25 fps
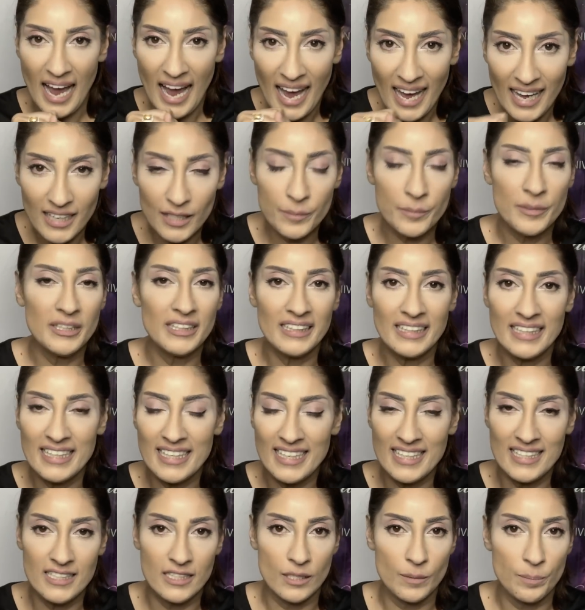adamantly
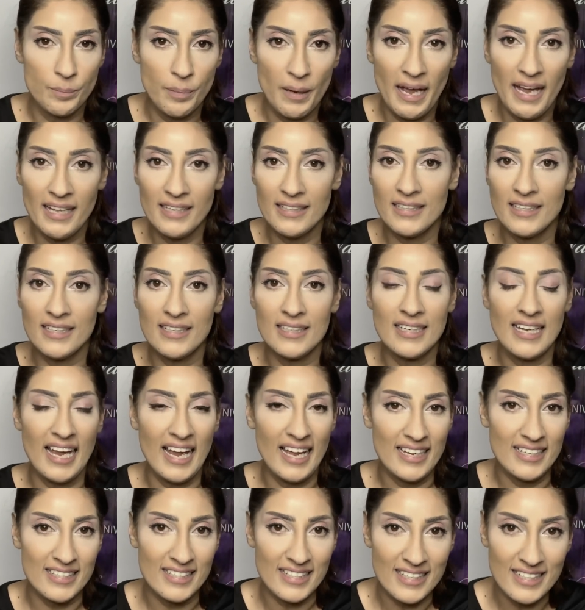independent
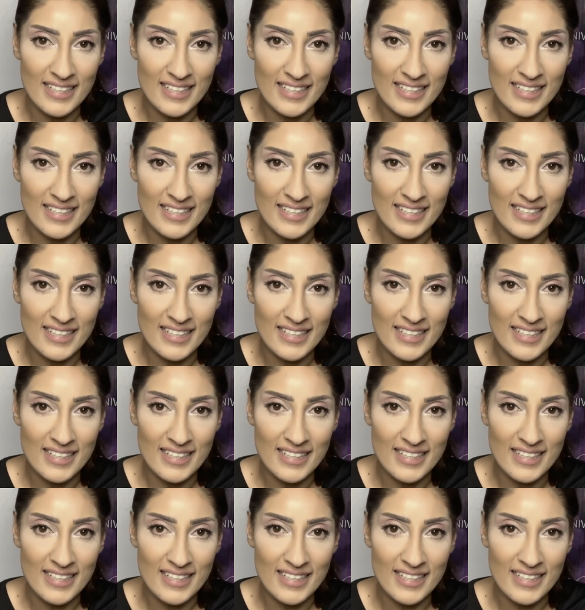and